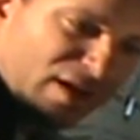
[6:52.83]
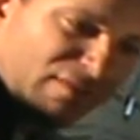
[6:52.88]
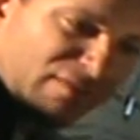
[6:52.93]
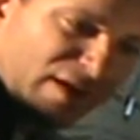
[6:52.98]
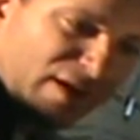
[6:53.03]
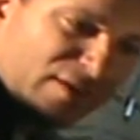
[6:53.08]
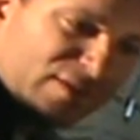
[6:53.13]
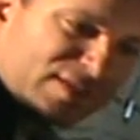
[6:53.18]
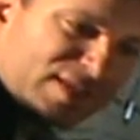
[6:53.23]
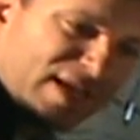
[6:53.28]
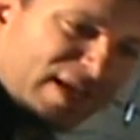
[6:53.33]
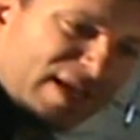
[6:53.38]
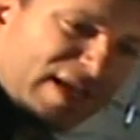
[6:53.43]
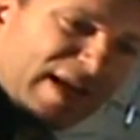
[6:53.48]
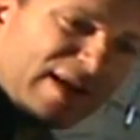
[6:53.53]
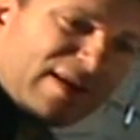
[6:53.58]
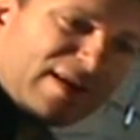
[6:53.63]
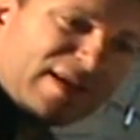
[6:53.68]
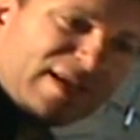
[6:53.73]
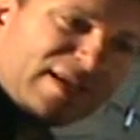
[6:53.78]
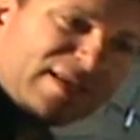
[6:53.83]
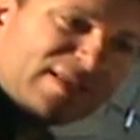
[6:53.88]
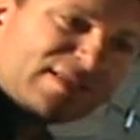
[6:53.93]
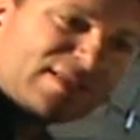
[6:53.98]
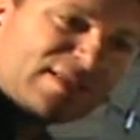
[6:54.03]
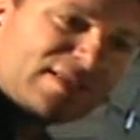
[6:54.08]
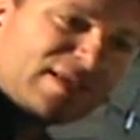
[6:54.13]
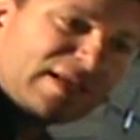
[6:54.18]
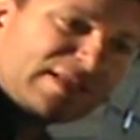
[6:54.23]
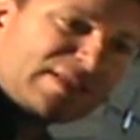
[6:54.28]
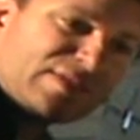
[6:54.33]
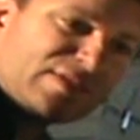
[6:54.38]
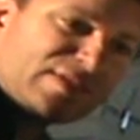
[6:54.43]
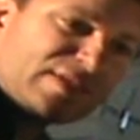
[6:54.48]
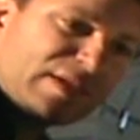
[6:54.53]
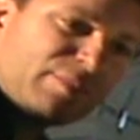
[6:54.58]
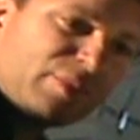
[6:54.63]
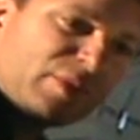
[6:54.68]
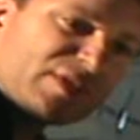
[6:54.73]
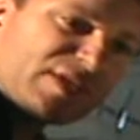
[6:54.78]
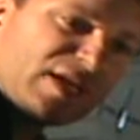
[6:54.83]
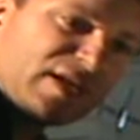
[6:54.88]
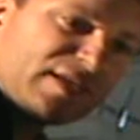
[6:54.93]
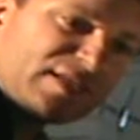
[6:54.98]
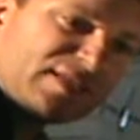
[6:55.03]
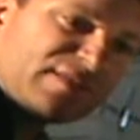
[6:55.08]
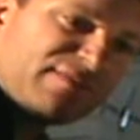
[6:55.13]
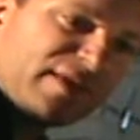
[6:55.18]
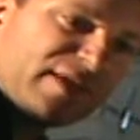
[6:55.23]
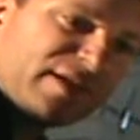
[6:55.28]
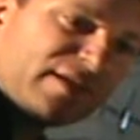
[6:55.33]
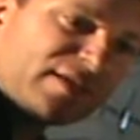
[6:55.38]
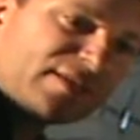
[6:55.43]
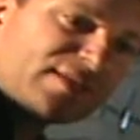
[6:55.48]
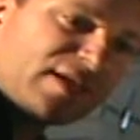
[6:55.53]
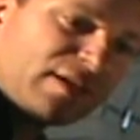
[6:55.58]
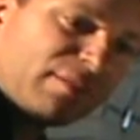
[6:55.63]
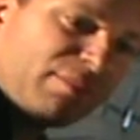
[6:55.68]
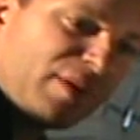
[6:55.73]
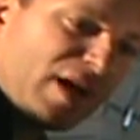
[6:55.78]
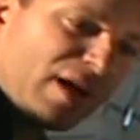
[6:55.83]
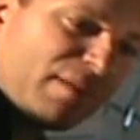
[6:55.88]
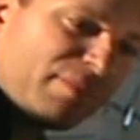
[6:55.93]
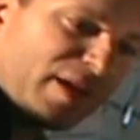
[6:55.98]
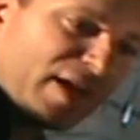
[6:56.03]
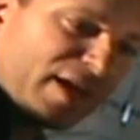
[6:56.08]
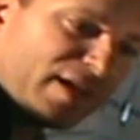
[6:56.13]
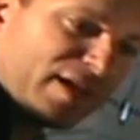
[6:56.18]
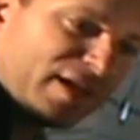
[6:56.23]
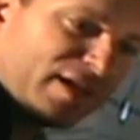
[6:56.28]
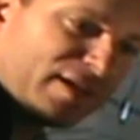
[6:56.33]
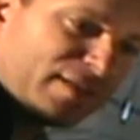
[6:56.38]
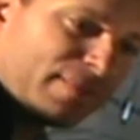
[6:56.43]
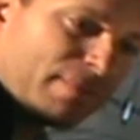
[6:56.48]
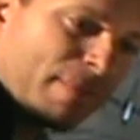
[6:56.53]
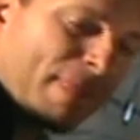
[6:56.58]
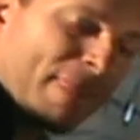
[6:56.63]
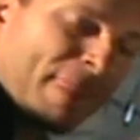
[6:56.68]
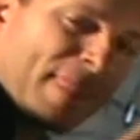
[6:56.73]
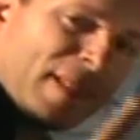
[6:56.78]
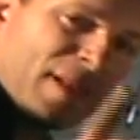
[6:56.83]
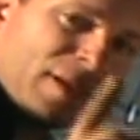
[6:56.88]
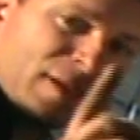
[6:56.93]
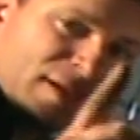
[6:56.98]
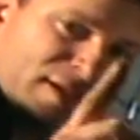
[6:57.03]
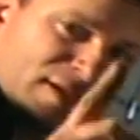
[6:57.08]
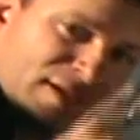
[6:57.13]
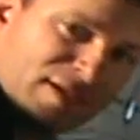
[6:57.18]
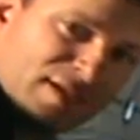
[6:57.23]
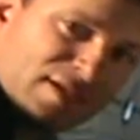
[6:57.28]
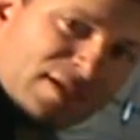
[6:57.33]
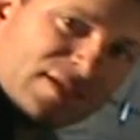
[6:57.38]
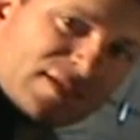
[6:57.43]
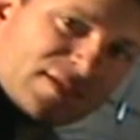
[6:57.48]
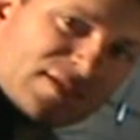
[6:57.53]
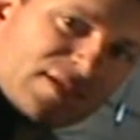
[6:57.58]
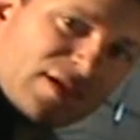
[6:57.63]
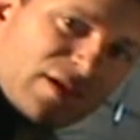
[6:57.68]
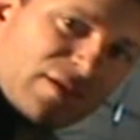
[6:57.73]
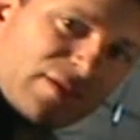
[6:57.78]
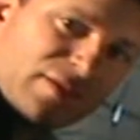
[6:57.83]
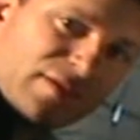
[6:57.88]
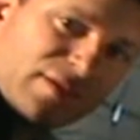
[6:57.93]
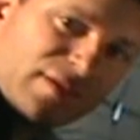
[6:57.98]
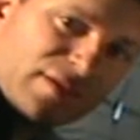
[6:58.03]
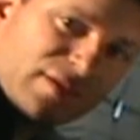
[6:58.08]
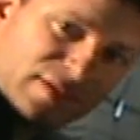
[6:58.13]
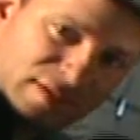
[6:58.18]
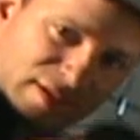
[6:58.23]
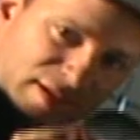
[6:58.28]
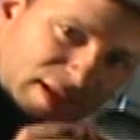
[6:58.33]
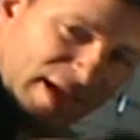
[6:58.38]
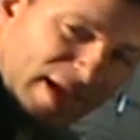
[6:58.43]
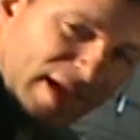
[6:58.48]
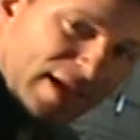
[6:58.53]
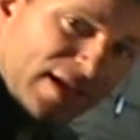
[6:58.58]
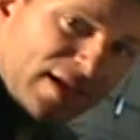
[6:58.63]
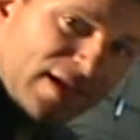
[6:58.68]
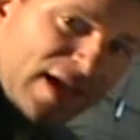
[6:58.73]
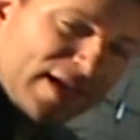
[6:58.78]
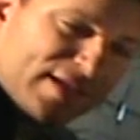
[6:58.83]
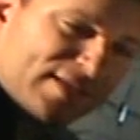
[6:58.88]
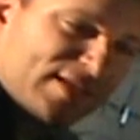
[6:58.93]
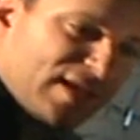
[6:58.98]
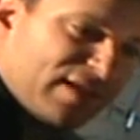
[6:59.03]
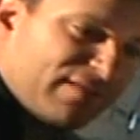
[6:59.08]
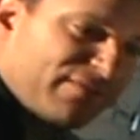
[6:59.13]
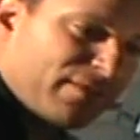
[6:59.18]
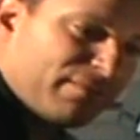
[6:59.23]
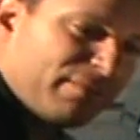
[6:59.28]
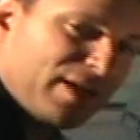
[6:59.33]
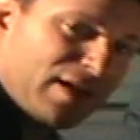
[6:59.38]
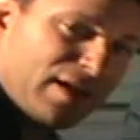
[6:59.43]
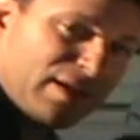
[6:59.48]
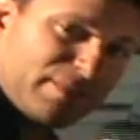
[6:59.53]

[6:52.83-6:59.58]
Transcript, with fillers: If I don't take care of these, as soon as I push on this fender, it's going to pop back in. So hang, hang tight for a minute.